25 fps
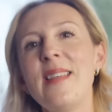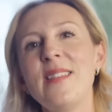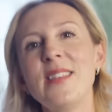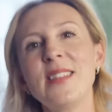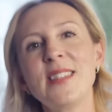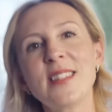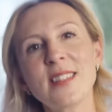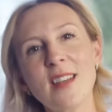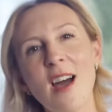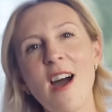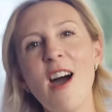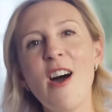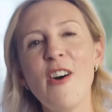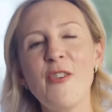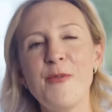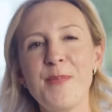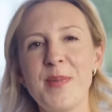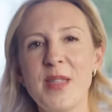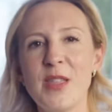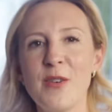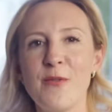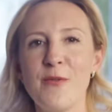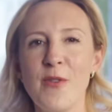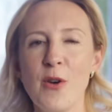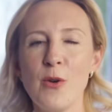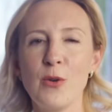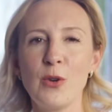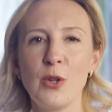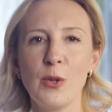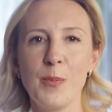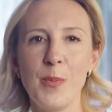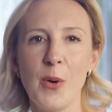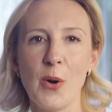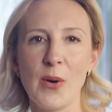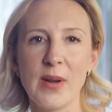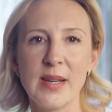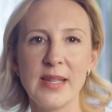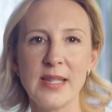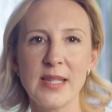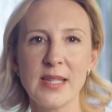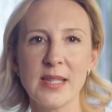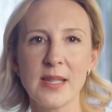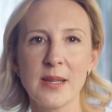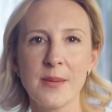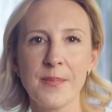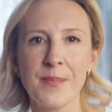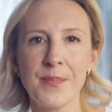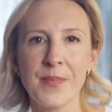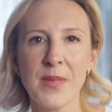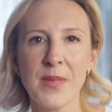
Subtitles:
let the scarf be the focal point.